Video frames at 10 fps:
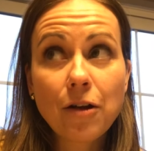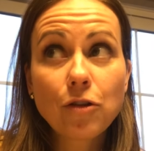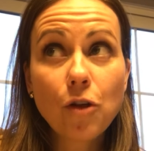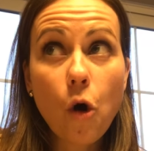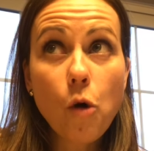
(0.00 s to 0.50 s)

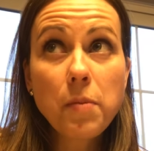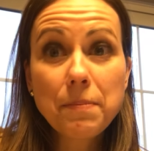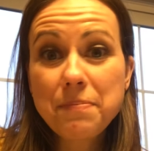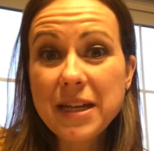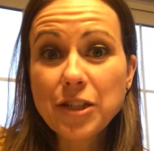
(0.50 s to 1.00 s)

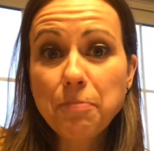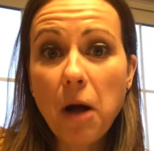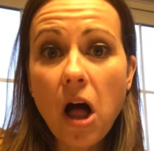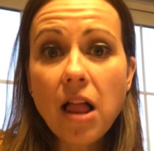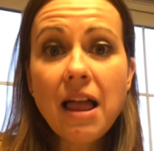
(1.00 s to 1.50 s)
globe beach
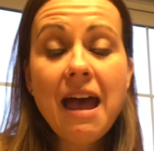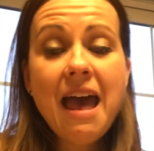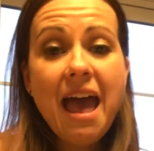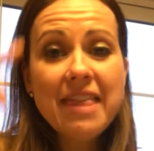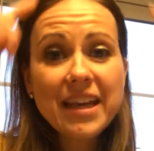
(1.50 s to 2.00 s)
ball,
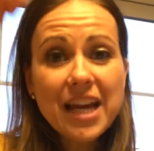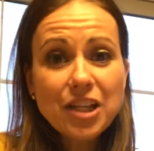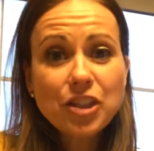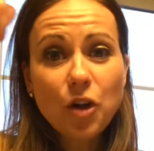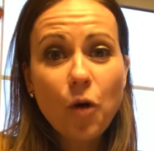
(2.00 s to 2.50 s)
and then I
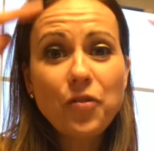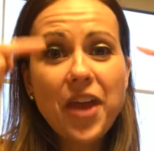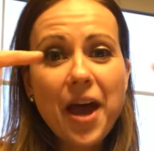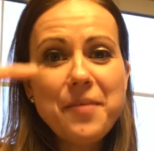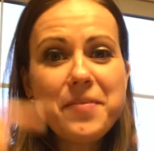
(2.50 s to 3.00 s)
showed
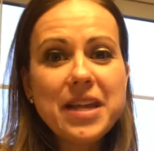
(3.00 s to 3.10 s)
them